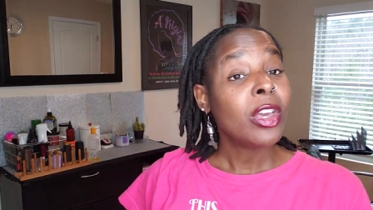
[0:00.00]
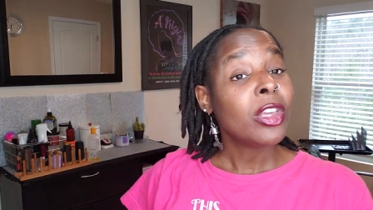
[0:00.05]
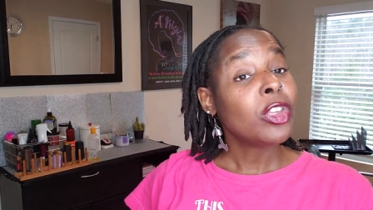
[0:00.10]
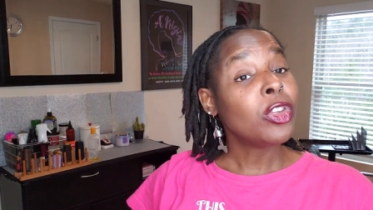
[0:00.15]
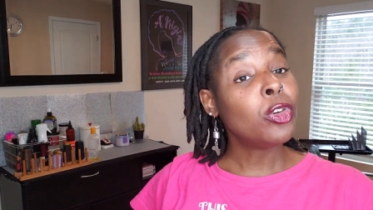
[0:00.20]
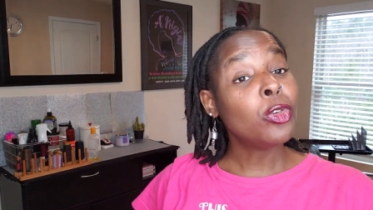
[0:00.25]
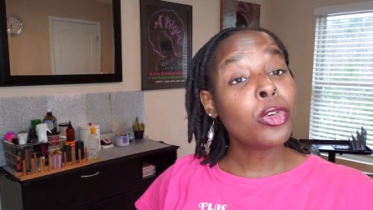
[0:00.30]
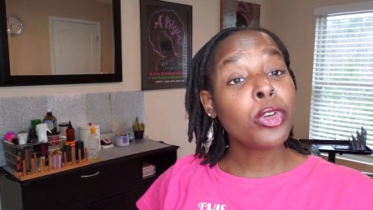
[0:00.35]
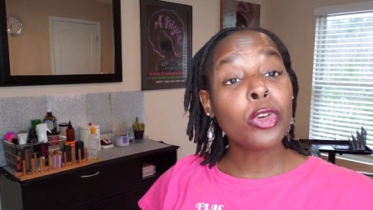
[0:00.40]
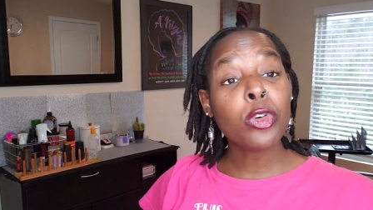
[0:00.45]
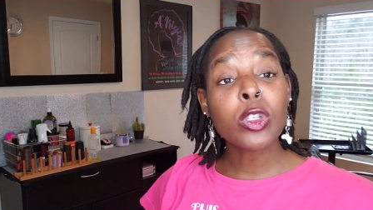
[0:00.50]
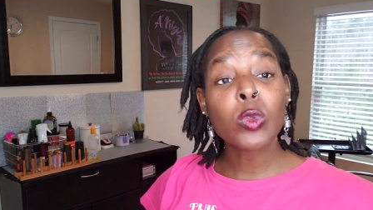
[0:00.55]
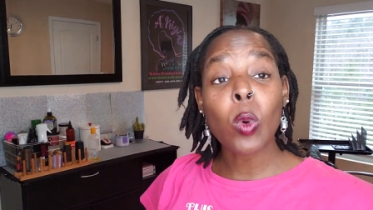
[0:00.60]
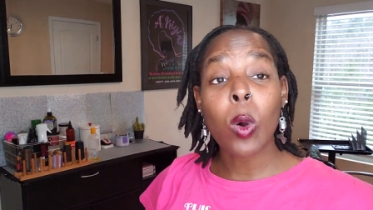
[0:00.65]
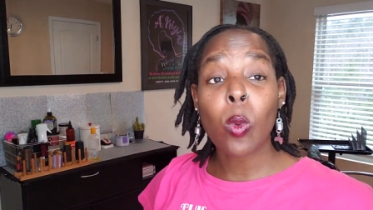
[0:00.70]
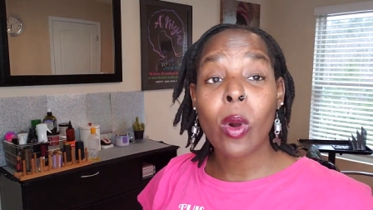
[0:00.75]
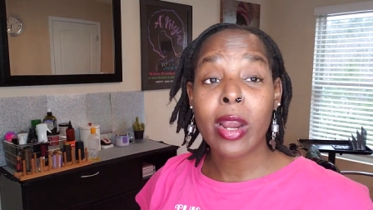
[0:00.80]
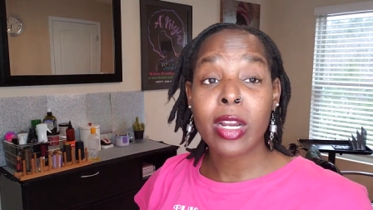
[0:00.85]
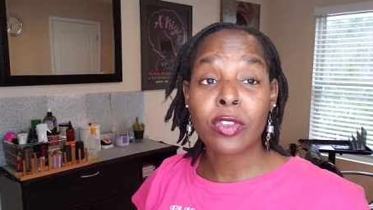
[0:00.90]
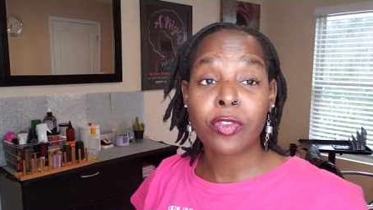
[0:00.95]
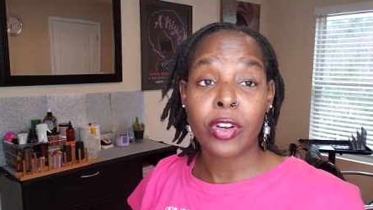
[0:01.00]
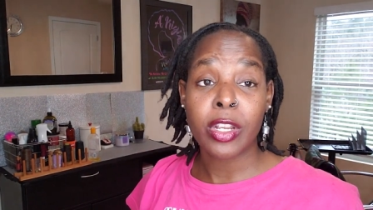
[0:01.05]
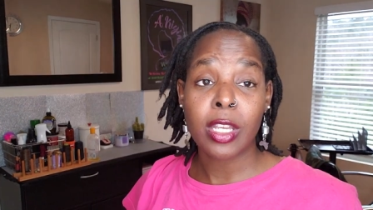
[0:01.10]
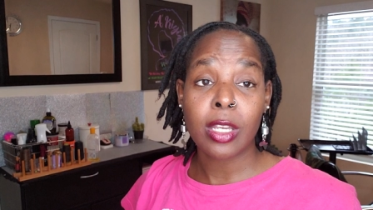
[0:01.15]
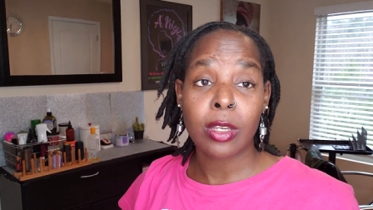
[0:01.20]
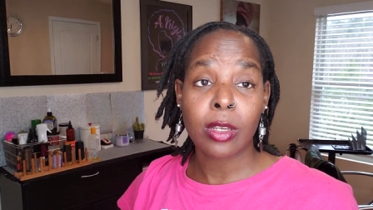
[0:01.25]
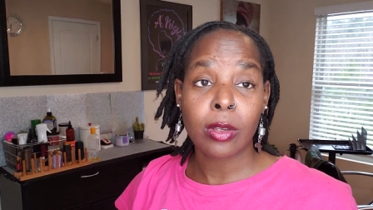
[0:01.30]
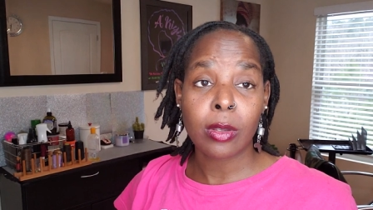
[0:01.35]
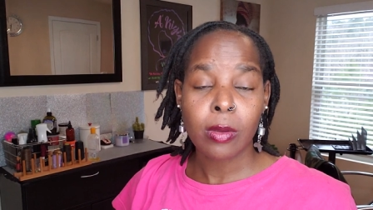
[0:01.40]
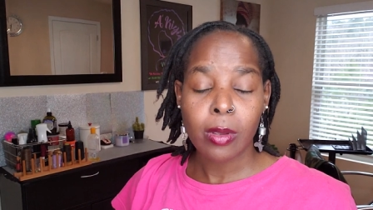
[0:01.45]
You use what works for
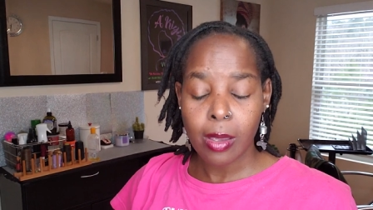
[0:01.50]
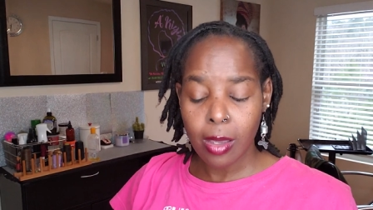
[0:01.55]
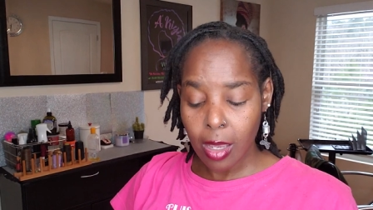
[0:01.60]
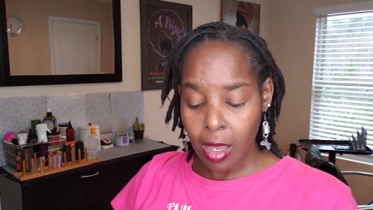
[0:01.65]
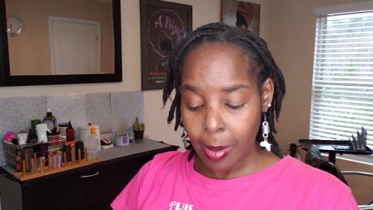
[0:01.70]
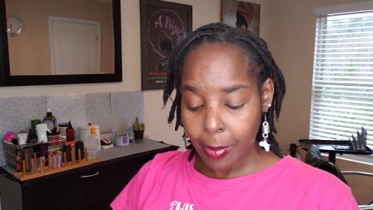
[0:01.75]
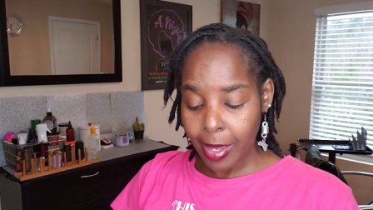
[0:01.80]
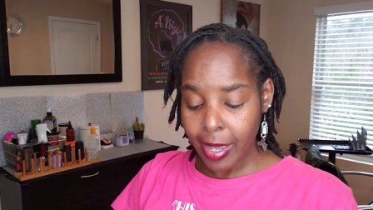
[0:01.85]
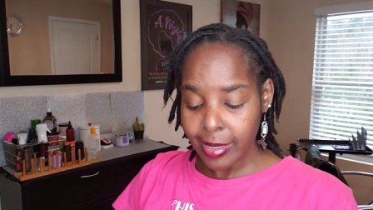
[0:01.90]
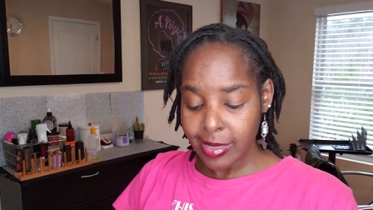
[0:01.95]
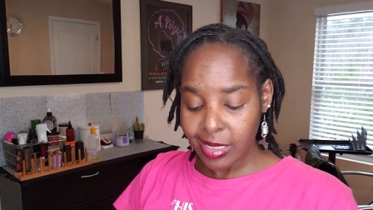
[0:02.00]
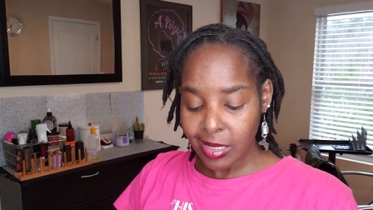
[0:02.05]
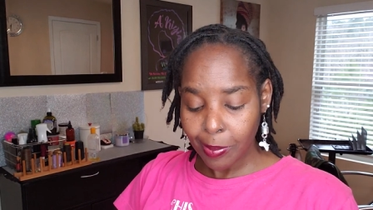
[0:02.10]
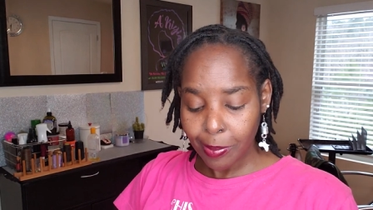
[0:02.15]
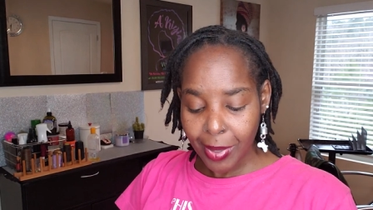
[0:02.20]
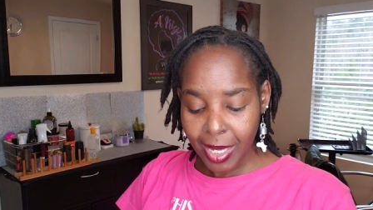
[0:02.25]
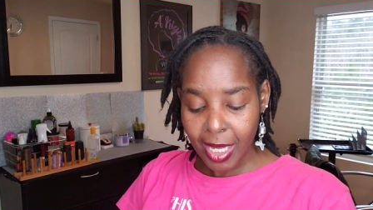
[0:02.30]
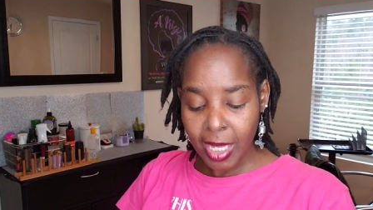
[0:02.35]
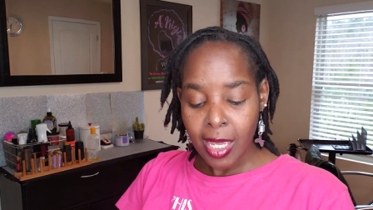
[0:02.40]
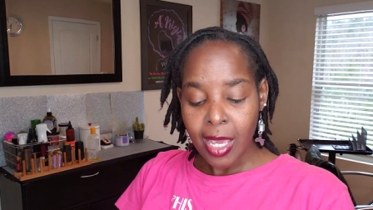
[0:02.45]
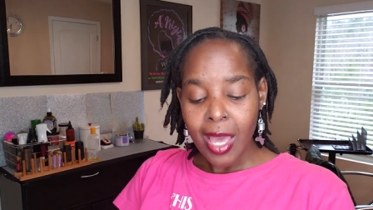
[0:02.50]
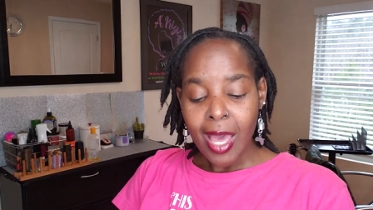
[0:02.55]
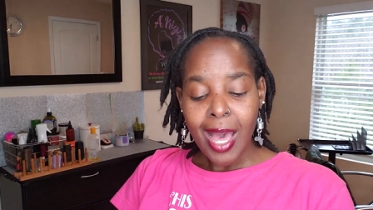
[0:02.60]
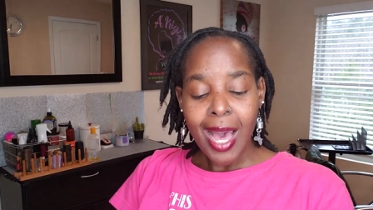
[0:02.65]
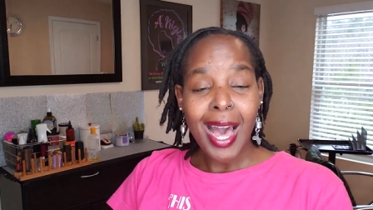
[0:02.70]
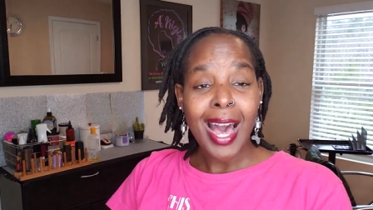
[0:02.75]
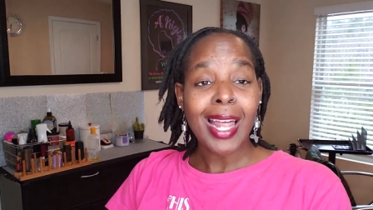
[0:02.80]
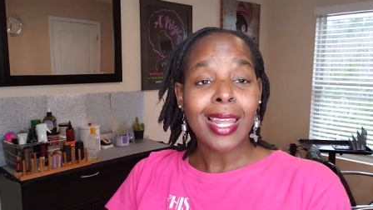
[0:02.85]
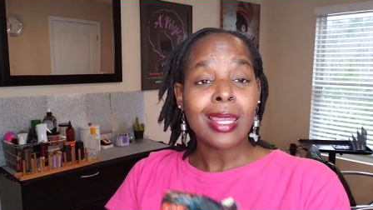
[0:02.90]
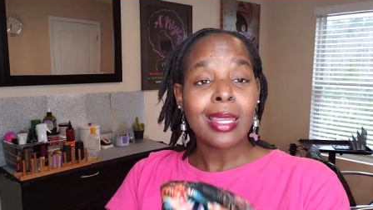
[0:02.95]
you. Because um, to me,
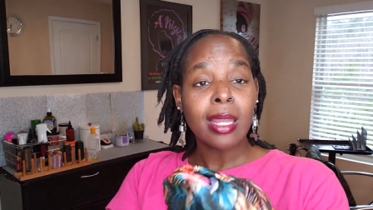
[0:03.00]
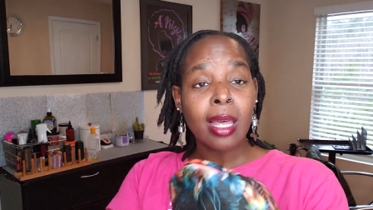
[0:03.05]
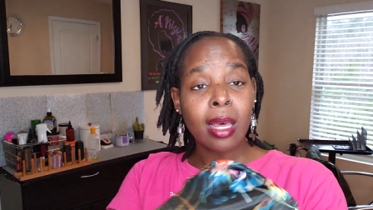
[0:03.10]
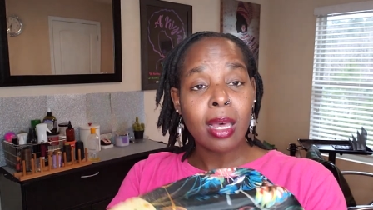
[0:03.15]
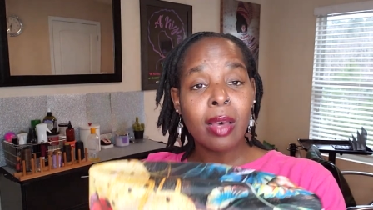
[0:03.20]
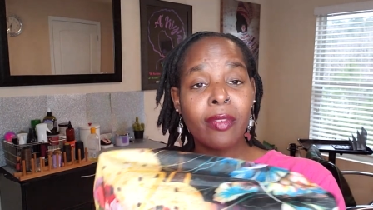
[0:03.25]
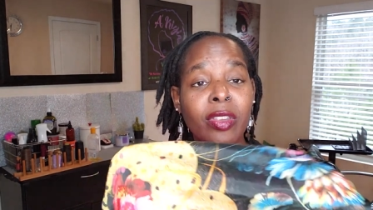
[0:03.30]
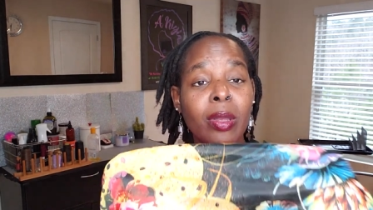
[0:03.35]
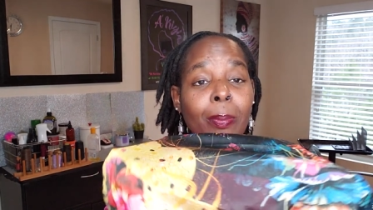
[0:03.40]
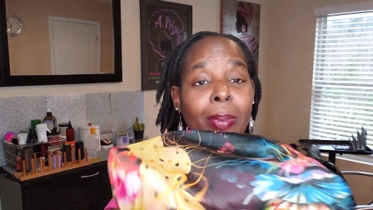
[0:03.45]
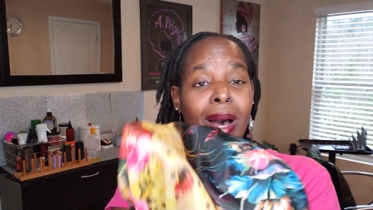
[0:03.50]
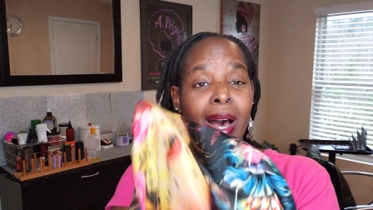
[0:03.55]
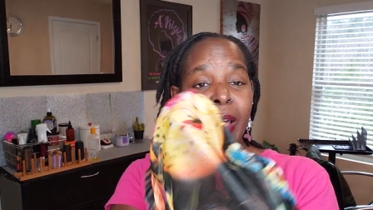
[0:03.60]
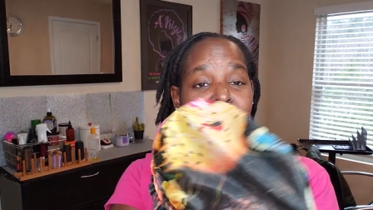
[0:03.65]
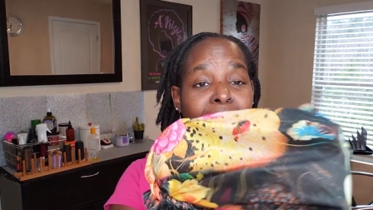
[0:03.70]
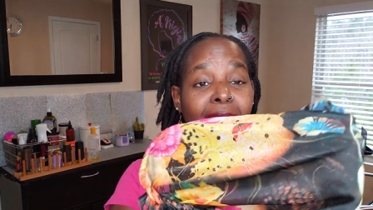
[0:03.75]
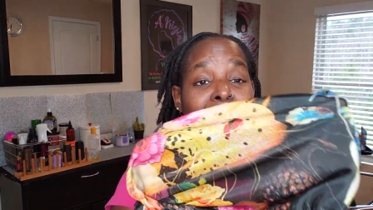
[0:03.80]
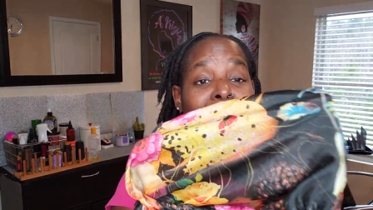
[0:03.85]
I love the bonnet.